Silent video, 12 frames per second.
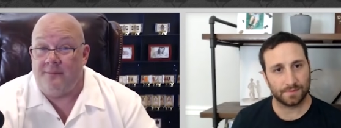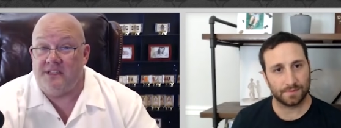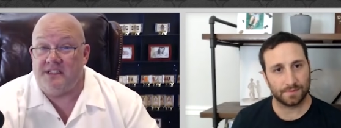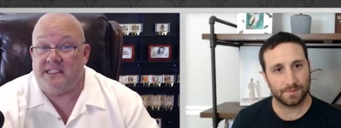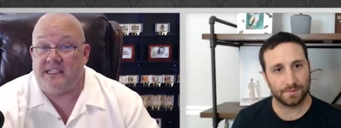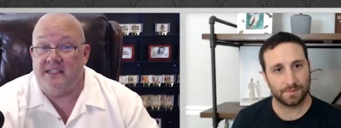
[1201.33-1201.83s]

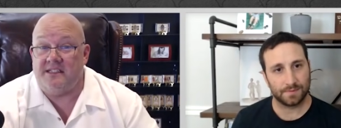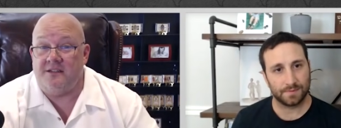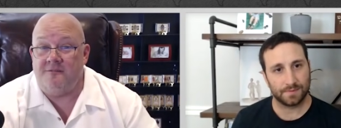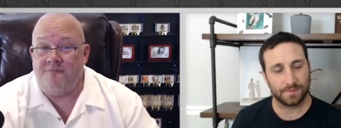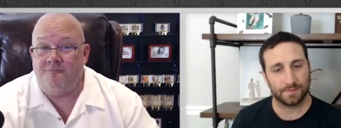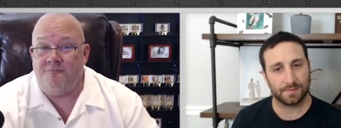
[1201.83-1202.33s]
Speaker 1: this
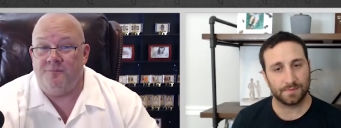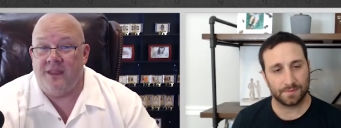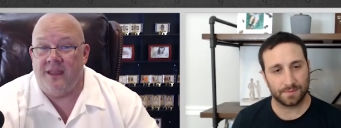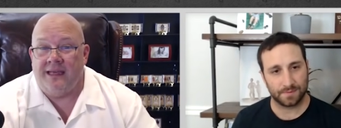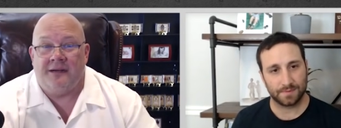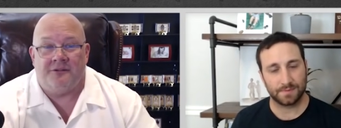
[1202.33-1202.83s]
season.
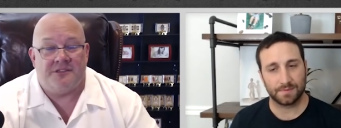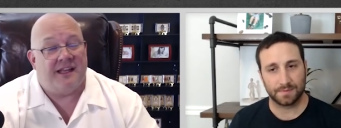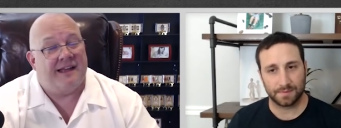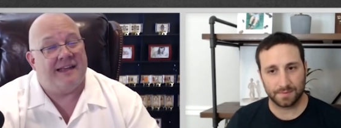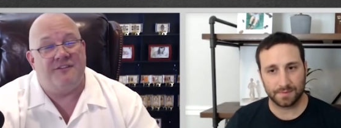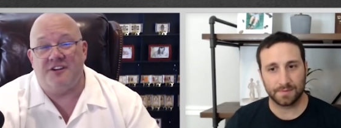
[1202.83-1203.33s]
And it was
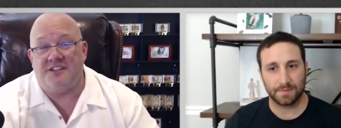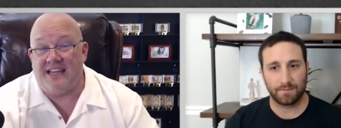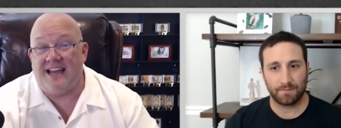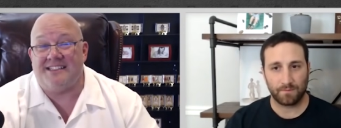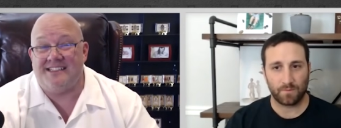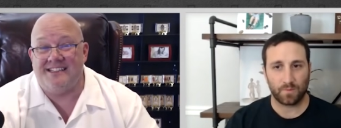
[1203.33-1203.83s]
like, if you're
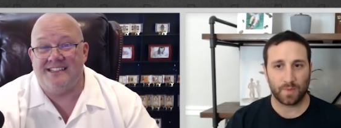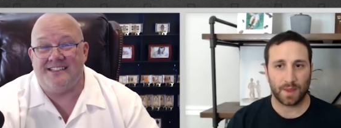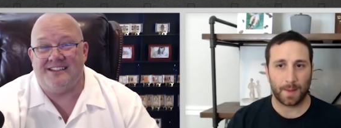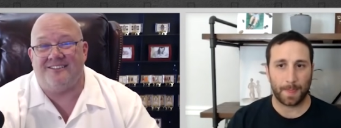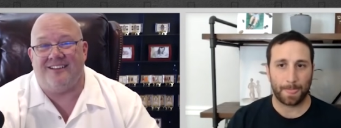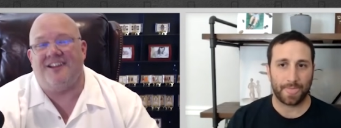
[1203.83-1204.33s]
Texas,
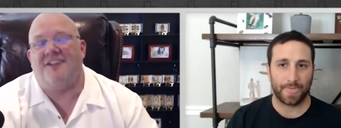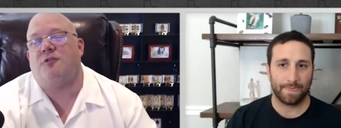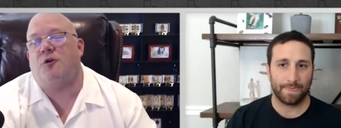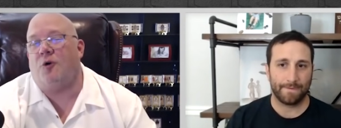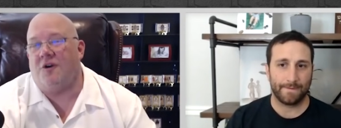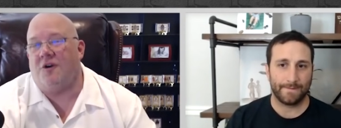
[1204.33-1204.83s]
you're like, of
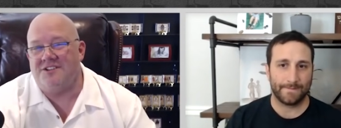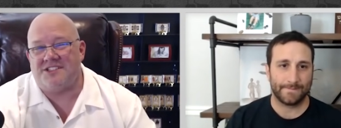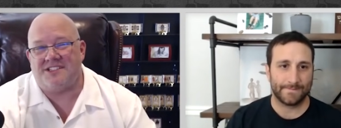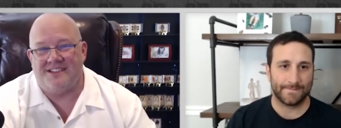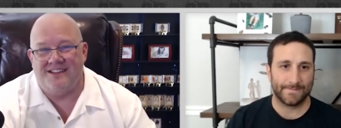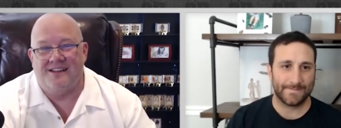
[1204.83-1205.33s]

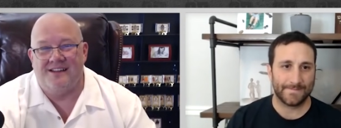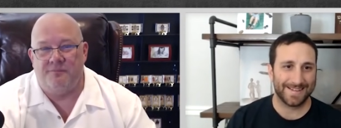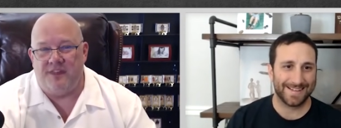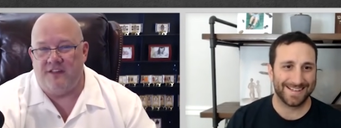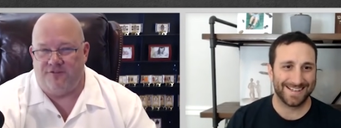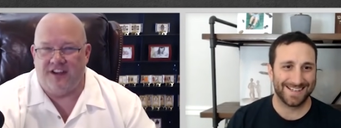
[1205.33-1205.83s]
course,
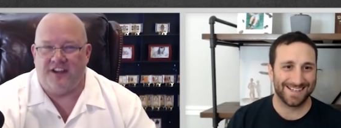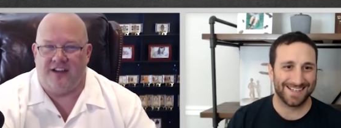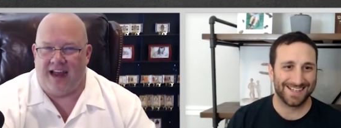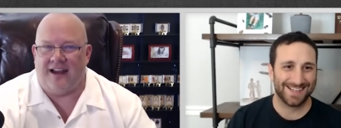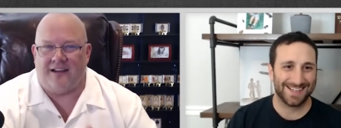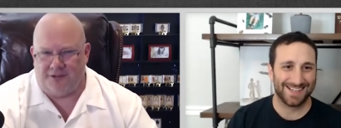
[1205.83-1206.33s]
they figured
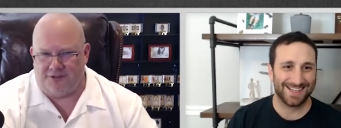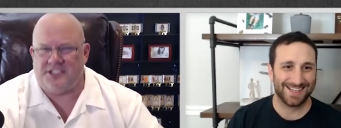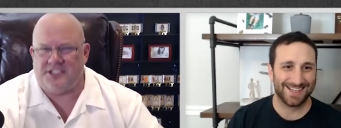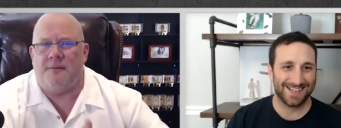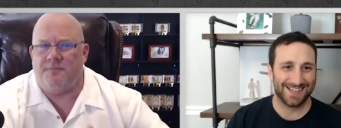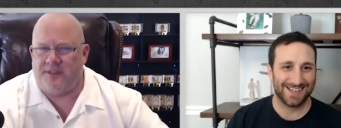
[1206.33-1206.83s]
out a little
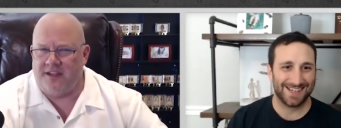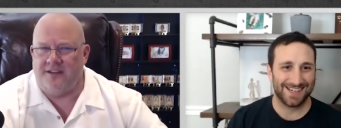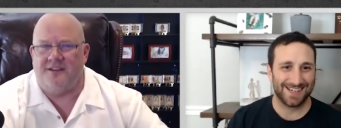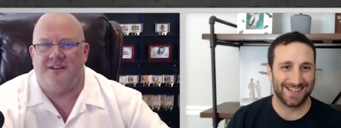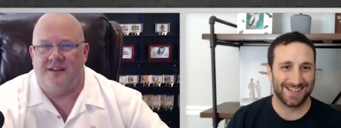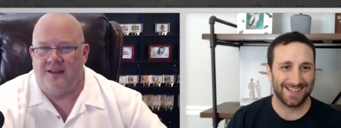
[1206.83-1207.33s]

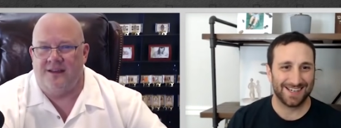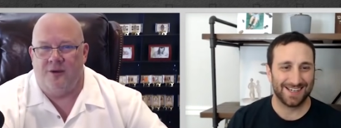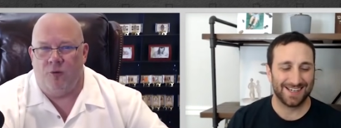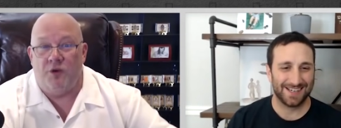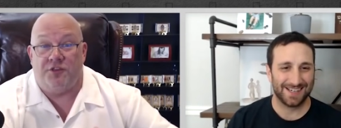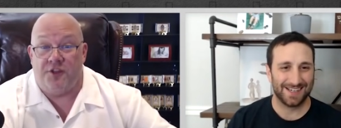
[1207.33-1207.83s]
something
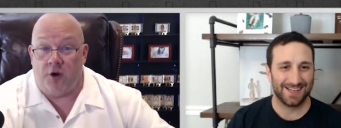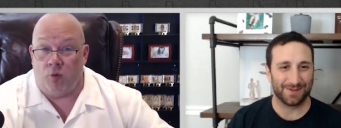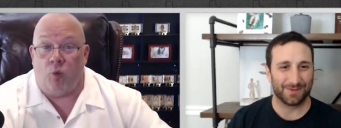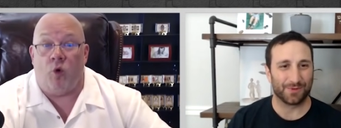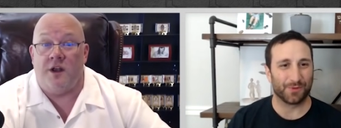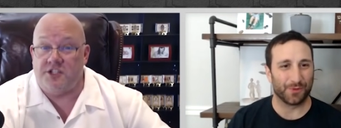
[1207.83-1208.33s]
with their
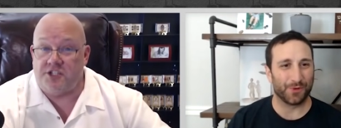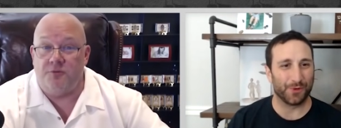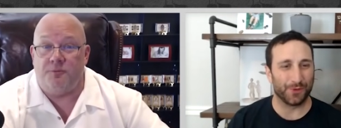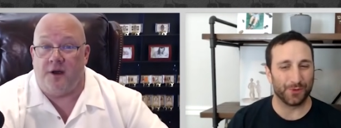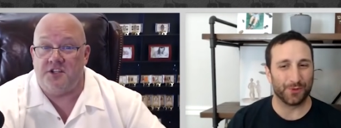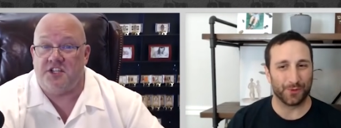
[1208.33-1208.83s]
one two
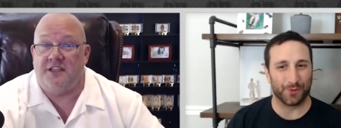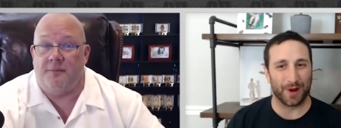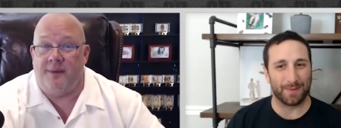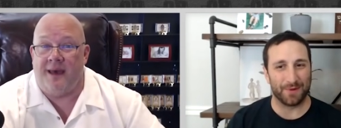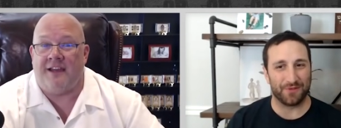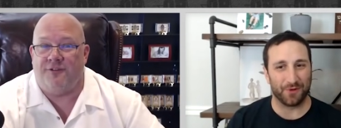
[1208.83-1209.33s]
punch in the right
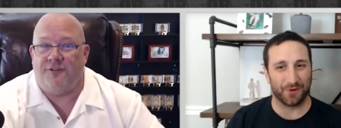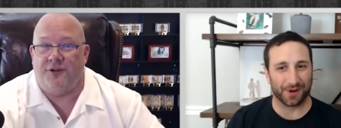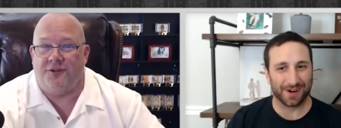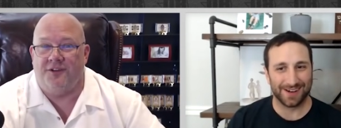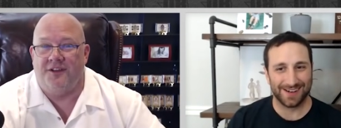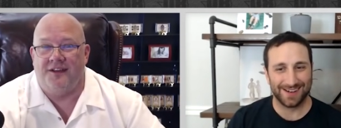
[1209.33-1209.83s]

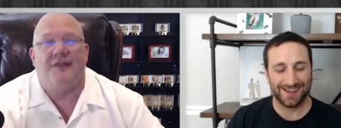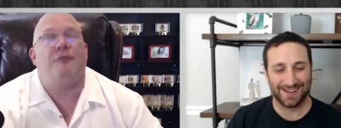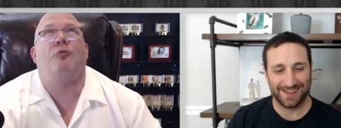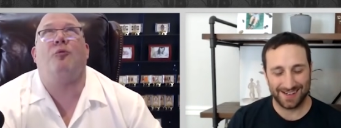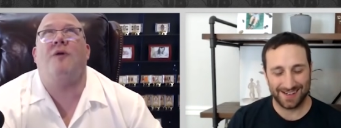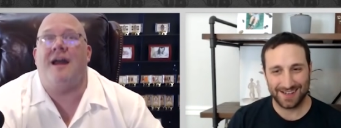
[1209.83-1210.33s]
backfield before.
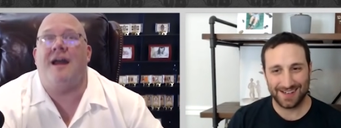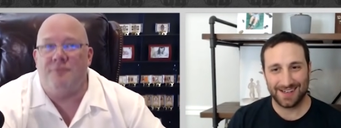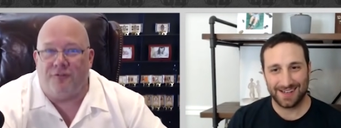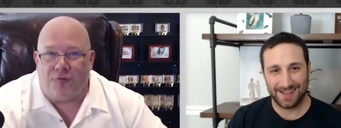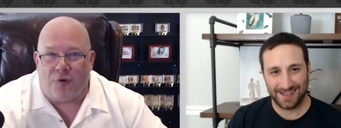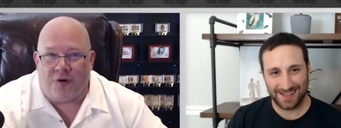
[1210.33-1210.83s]
right
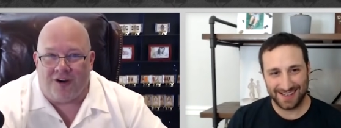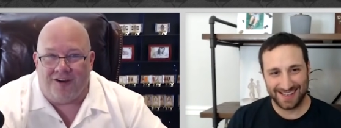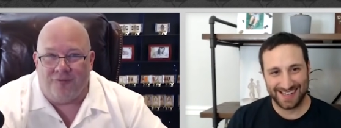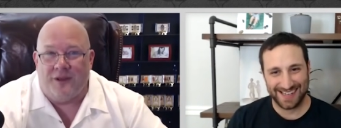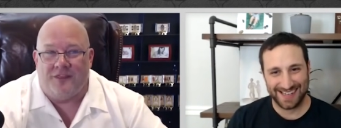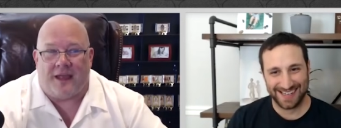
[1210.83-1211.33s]
before
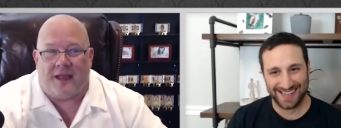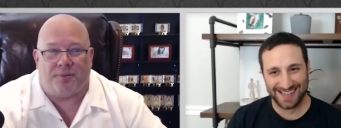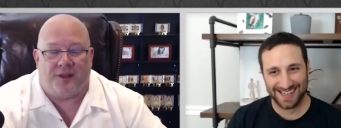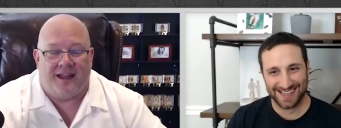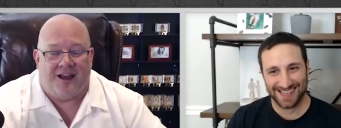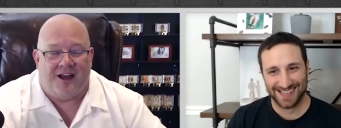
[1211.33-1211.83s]
they
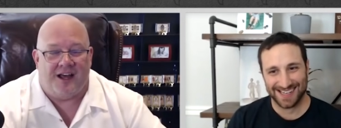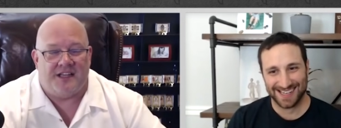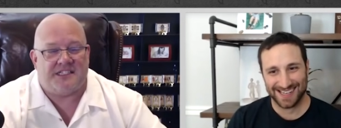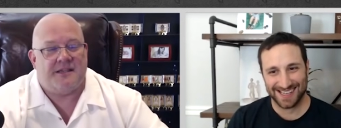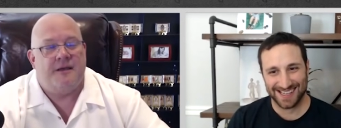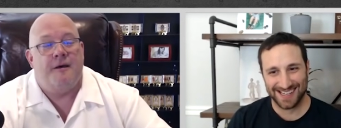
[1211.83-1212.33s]
play
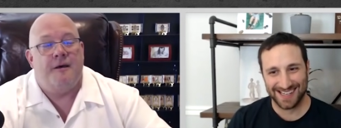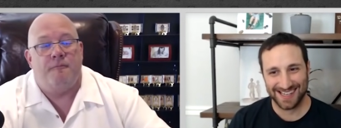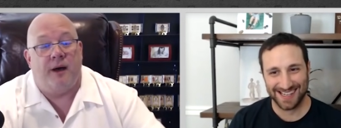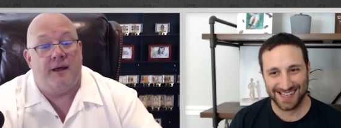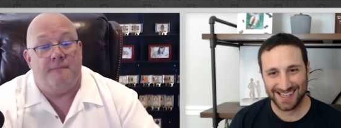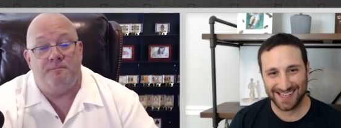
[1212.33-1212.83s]
us.
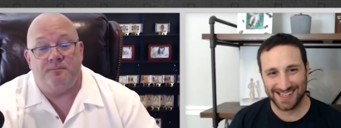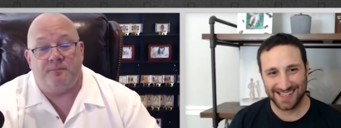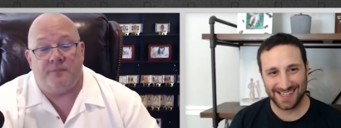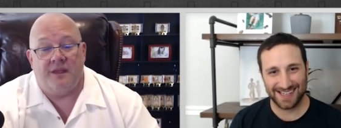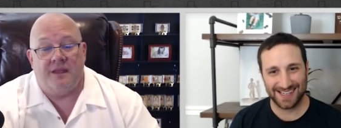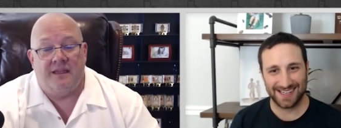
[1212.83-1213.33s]
But
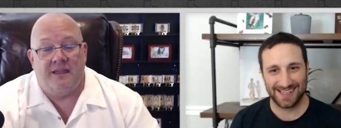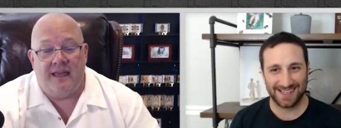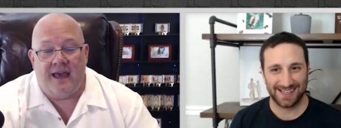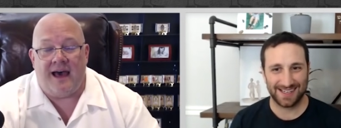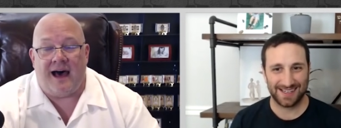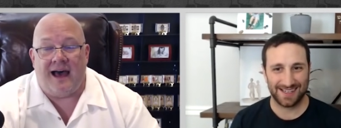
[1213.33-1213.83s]

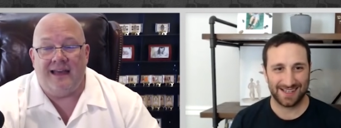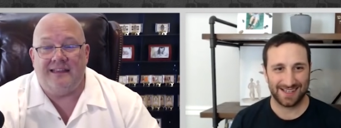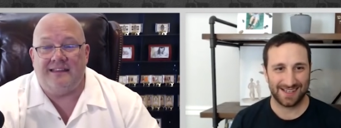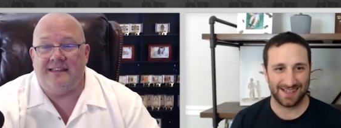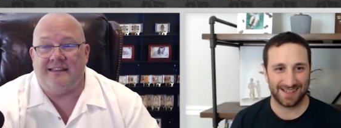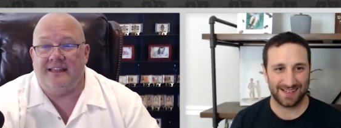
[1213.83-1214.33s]
yeah, I
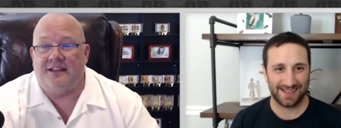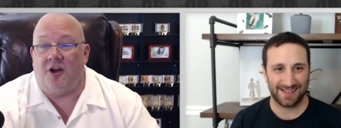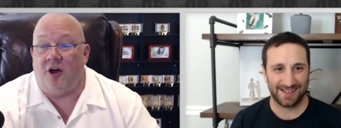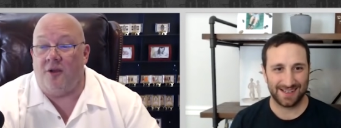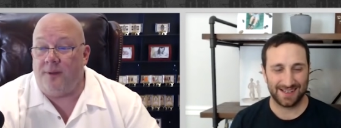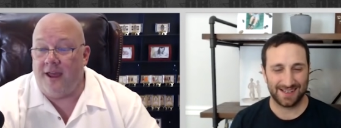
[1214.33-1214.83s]
think that
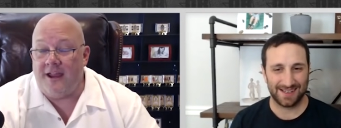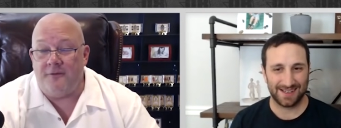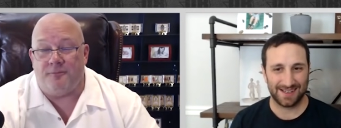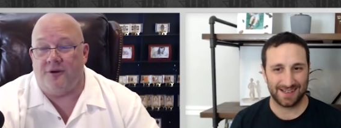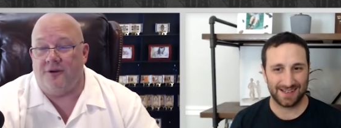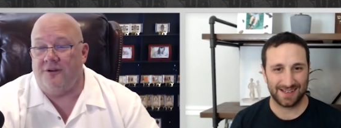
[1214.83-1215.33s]
on
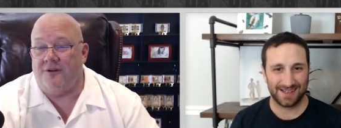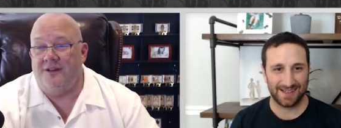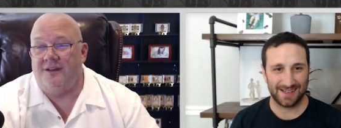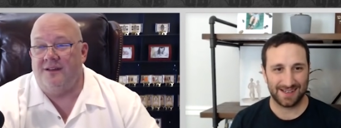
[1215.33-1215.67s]
paper,